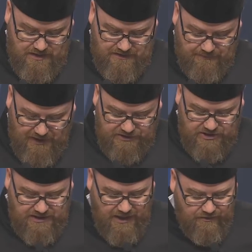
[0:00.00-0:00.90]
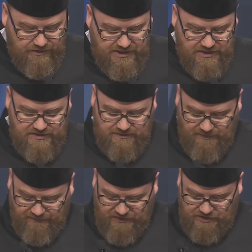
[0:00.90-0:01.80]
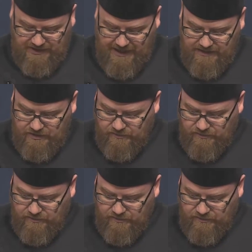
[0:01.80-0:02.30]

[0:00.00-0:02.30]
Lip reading: the Belgian counterterrorism official Alan